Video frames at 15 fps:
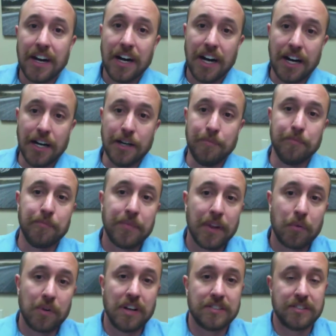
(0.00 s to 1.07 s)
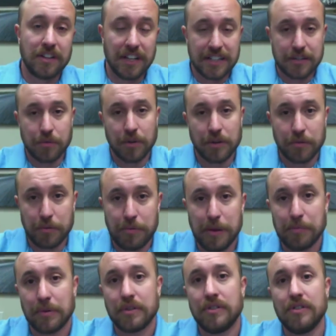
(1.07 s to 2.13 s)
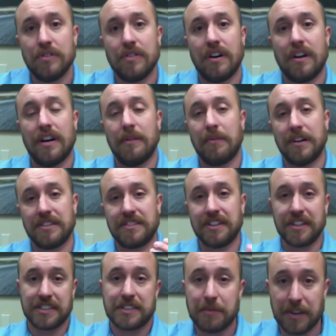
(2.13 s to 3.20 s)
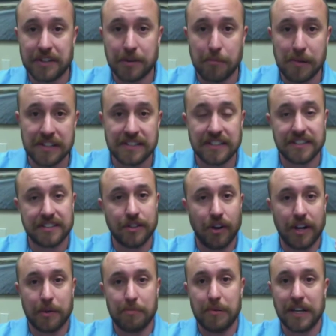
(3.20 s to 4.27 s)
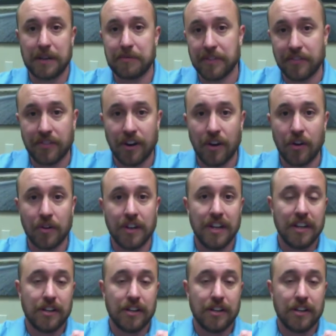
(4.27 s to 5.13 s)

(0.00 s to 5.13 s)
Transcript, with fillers: Um, we also like to work with people who um, are serious about their business, know how to pick up the phone,